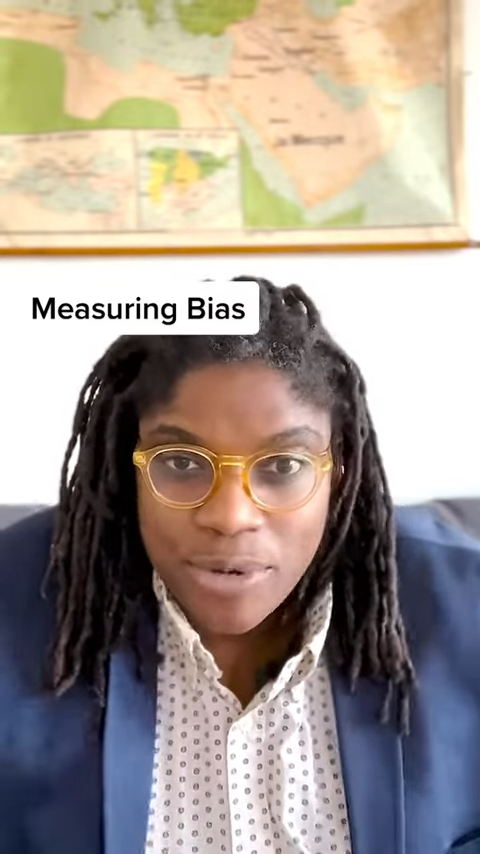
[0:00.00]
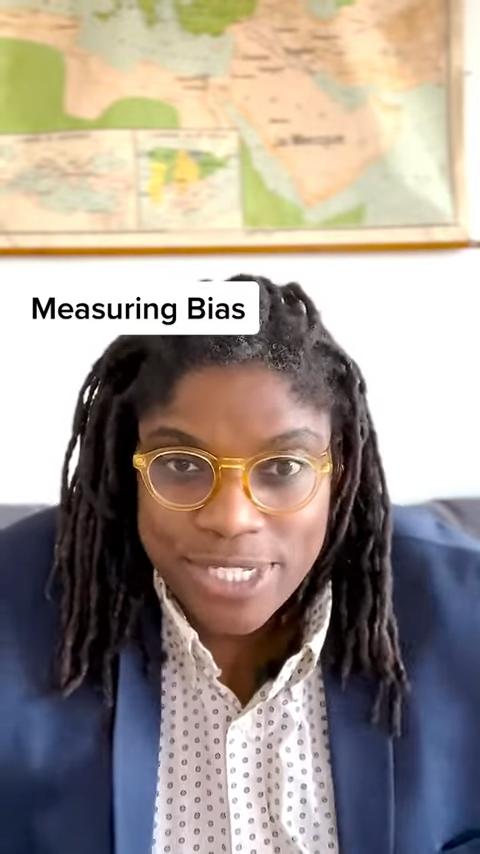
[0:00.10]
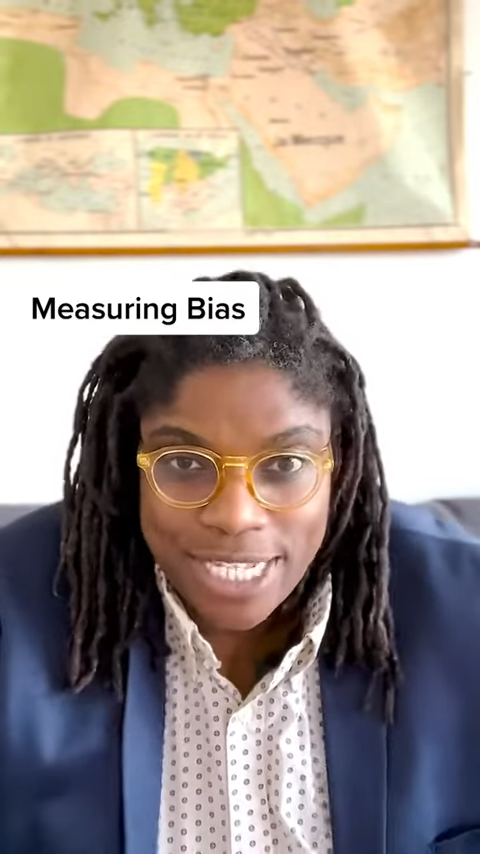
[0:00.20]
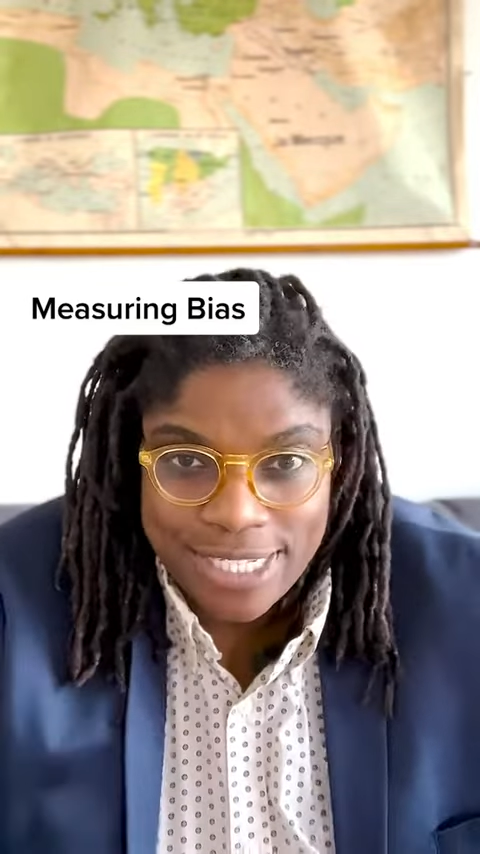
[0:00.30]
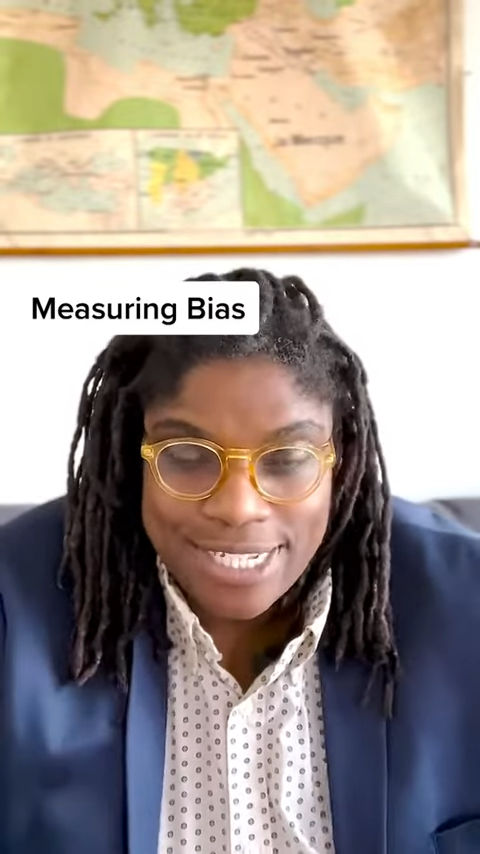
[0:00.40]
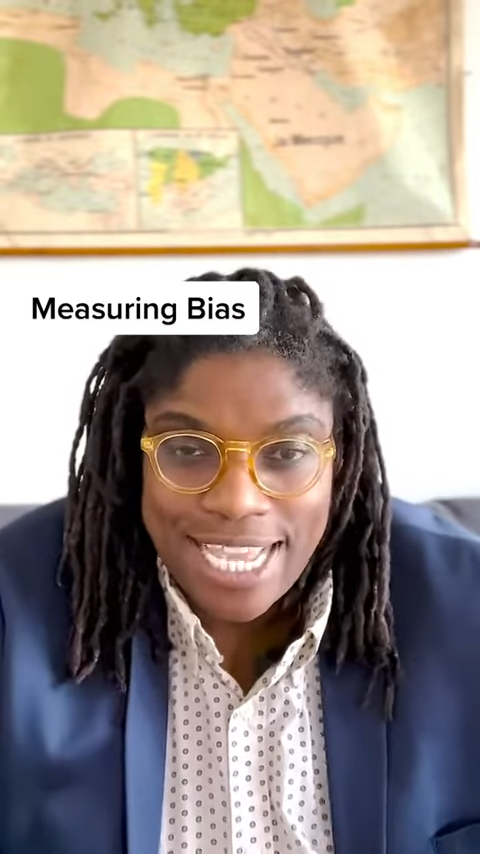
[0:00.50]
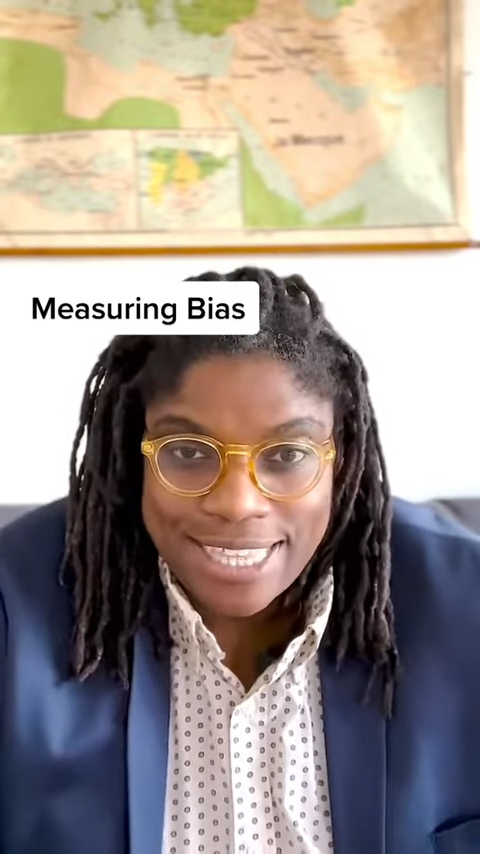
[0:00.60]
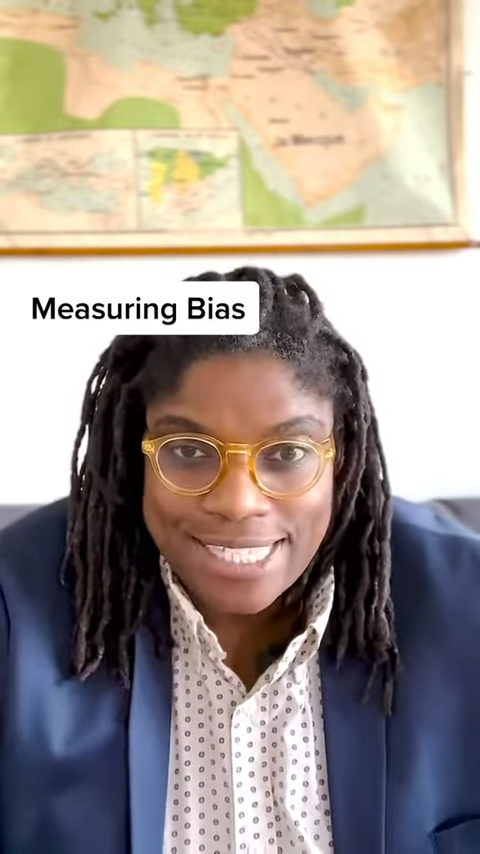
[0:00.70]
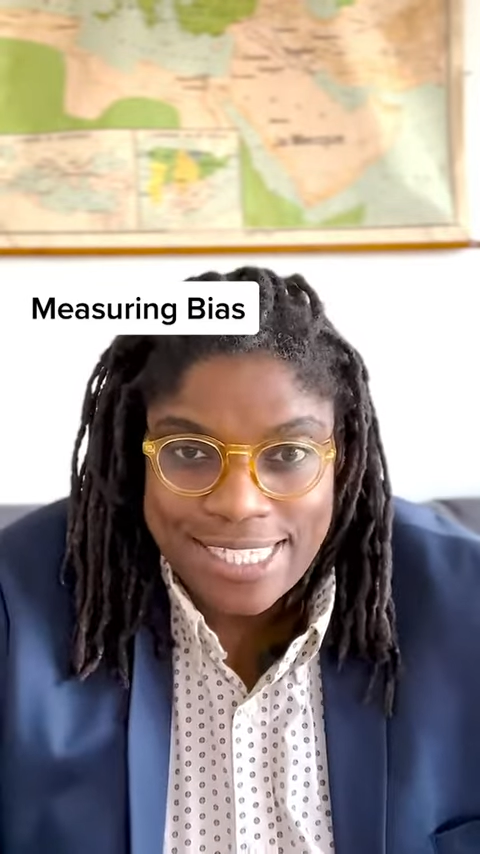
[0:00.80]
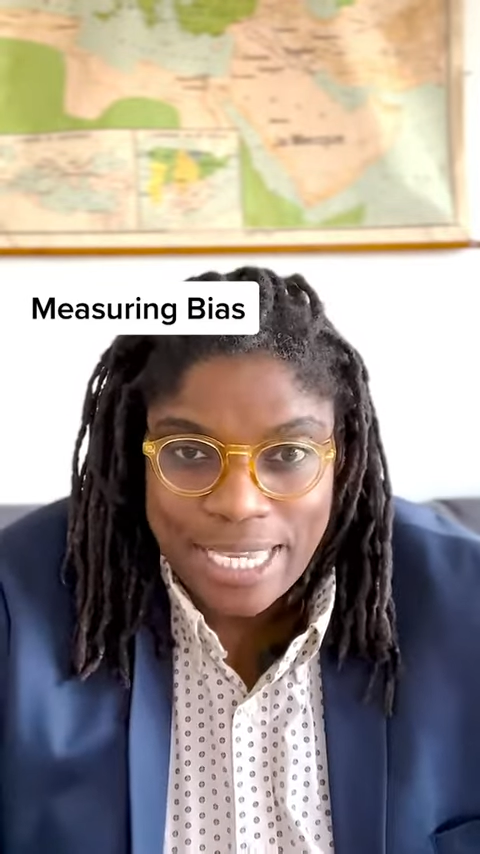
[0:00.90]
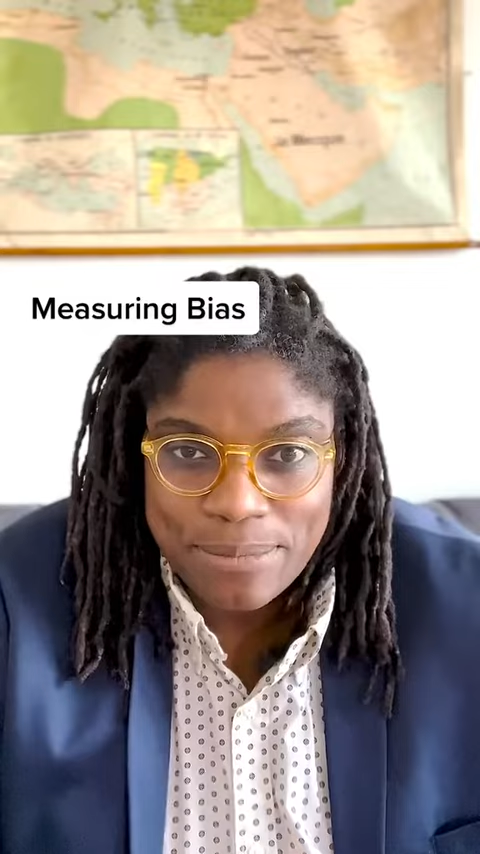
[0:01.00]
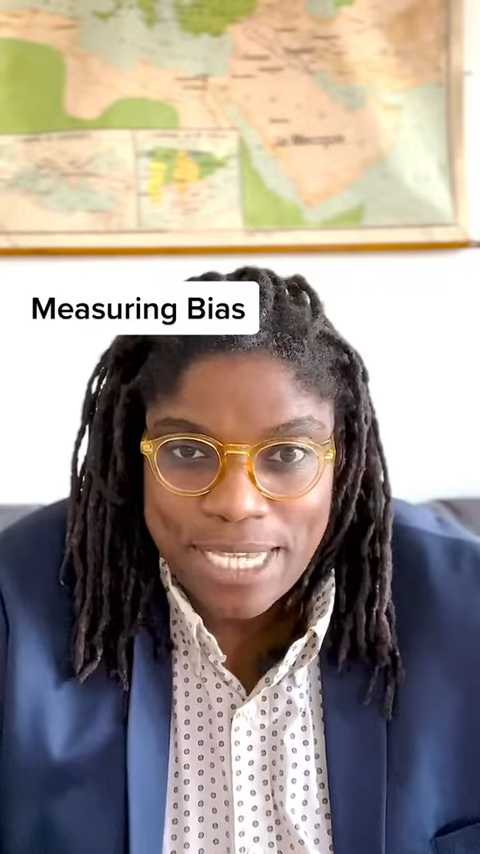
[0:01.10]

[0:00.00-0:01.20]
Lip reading: presented at the same